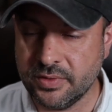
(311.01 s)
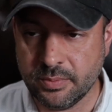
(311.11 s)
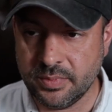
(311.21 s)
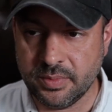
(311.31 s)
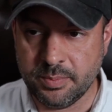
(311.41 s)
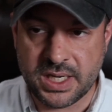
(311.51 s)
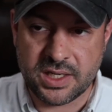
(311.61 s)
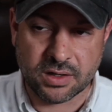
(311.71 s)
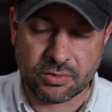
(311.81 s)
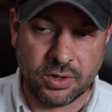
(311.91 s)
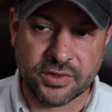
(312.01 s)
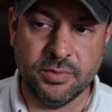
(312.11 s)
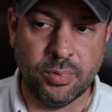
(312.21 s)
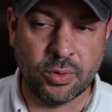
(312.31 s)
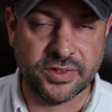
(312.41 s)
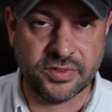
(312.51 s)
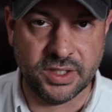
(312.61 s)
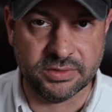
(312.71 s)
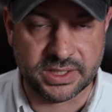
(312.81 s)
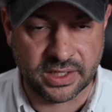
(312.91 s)
The media across the board is
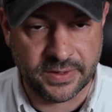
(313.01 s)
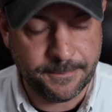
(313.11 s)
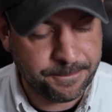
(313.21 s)
guilty of it.